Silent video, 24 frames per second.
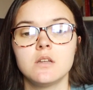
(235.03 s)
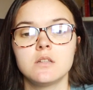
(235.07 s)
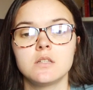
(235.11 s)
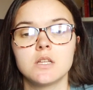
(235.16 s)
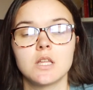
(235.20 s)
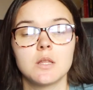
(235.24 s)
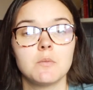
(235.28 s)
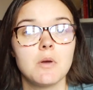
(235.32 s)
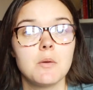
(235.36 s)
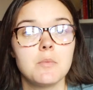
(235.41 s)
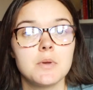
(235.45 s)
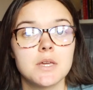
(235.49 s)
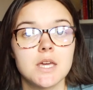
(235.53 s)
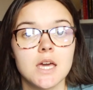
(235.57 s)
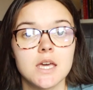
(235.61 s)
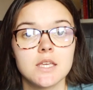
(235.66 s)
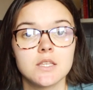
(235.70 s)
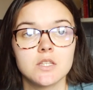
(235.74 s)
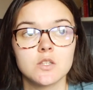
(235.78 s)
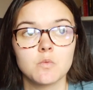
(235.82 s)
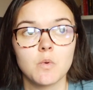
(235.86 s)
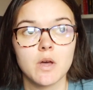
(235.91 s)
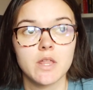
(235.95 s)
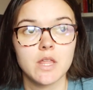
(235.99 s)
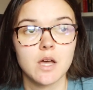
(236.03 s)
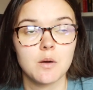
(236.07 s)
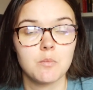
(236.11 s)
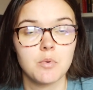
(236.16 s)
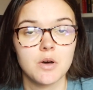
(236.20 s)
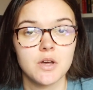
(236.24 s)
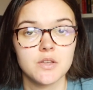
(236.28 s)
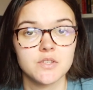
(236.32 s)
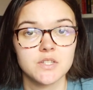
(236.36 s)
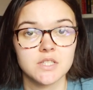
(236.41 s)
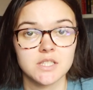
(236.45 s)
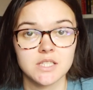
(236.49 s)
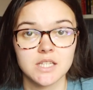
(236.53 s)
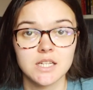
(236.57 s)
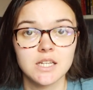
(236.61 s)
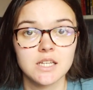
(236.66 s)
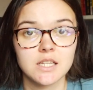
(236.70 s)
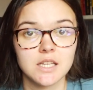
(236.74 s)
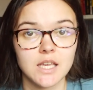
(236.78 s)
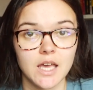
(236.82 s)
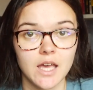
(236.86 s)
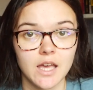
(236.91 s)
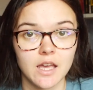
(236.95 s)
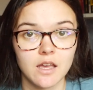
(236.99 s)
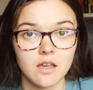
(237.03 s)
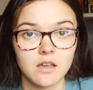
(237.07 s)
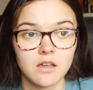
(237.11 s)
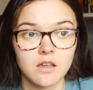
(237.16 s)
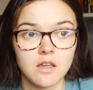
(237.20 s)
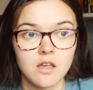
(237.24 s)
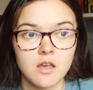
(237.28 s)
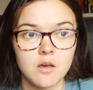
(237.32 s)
Now, there may be cases where that person didn't care,